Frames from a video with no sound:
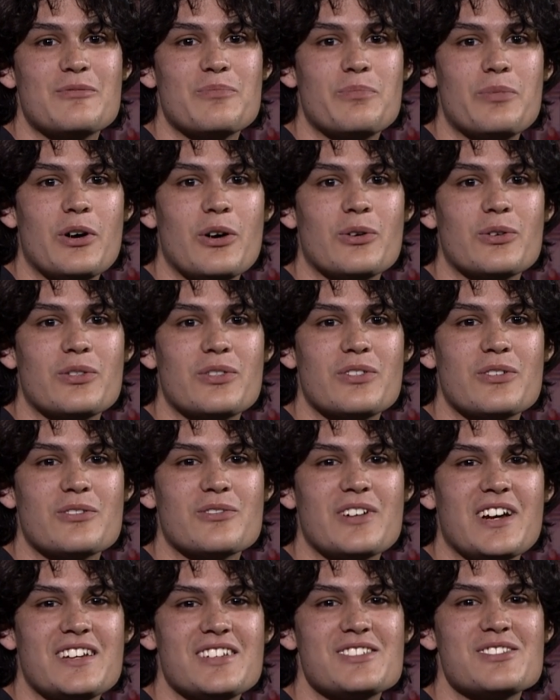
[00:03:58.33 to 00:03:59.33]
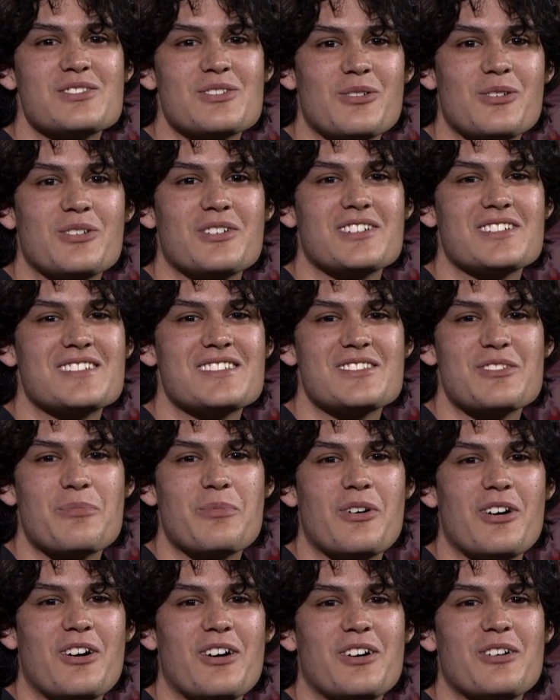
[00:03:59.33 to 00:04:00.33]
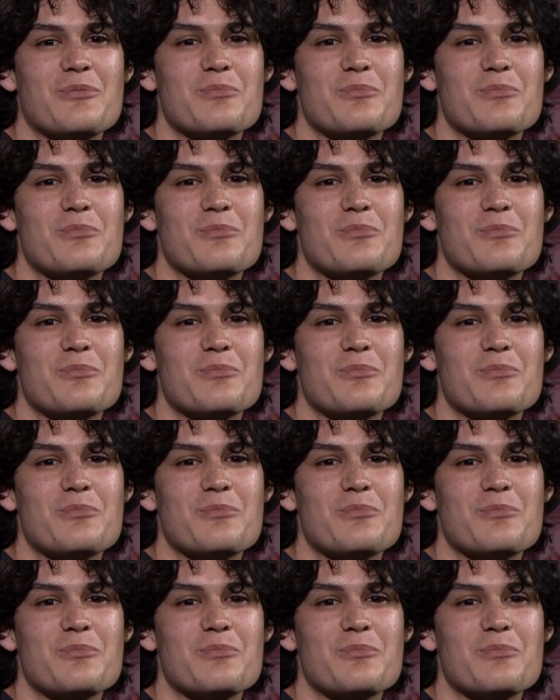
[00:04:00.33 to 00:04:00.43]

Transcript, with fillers: both raced towards the ball,